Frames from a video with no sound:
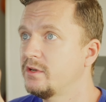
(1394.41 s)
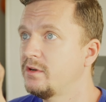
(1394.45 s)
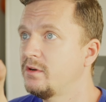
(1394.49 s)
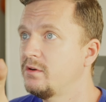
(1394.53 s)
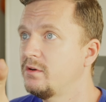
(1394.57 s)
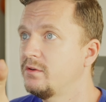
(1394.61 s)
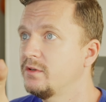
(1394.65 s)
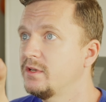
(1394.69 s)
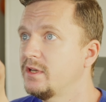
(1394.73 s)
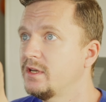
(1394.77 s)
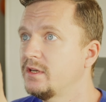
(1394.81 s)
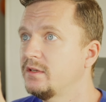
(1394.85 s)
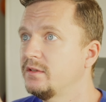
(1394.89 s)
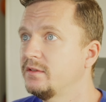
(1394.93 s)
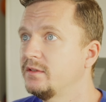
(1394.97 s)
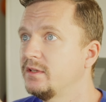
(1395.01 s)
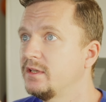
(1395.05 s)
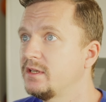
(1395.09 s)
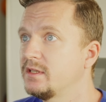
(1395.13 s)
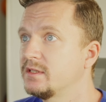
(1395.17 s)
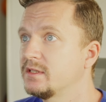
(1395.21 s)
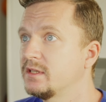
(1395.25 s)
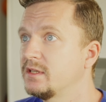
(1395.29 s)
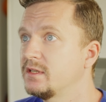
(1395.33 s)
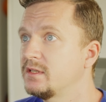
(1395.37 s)
Oh yeah,
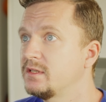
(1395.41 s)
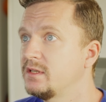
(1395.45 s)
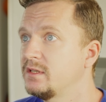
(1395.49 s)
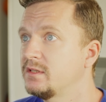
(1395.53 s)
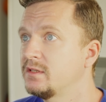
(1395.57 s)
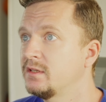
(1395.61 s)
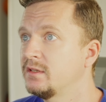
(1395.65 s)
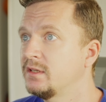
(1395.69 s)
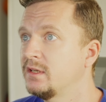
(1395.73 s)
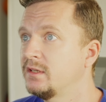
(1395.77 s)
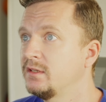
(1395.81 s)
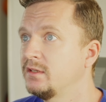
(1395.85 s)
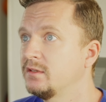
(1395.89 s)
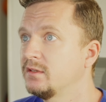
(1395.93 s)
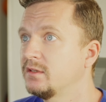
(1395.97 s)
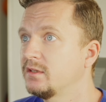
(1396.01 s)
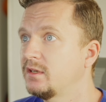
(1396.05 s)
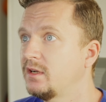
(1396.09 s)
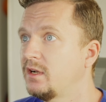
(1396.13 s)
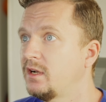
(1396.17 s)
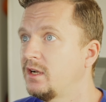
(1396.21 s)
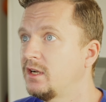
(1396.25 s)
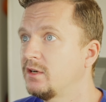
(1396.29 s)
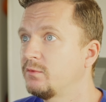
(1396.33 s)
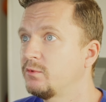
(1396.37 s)
there is an assistant
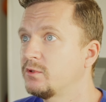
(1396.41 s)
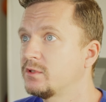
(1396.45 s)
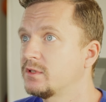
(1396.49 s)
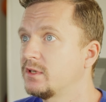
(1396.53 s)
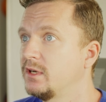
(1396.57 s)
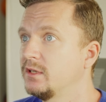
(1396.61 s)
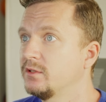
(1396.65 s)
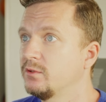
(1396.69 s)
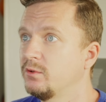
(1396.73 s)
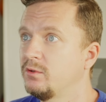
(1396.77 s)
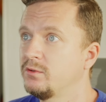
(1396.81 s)
editor. I was right.